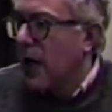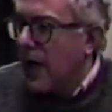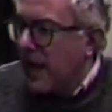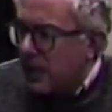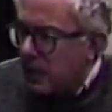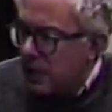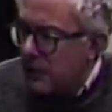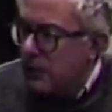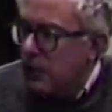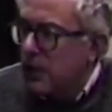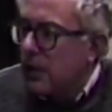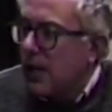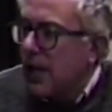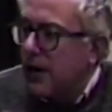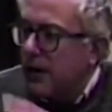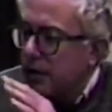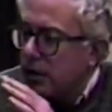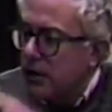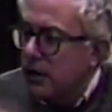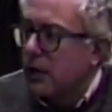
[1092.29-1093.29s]
activity
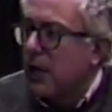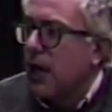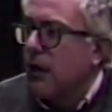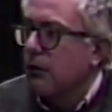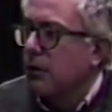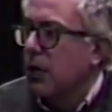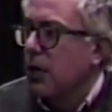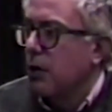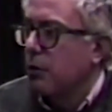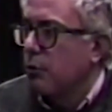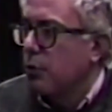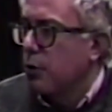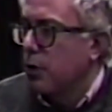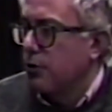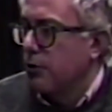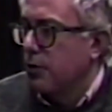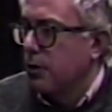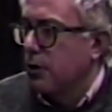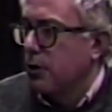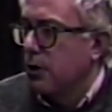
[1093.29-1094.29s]
down in the downtown
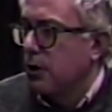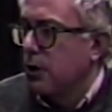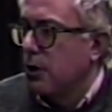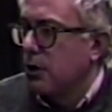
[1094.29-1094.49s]
waterfront.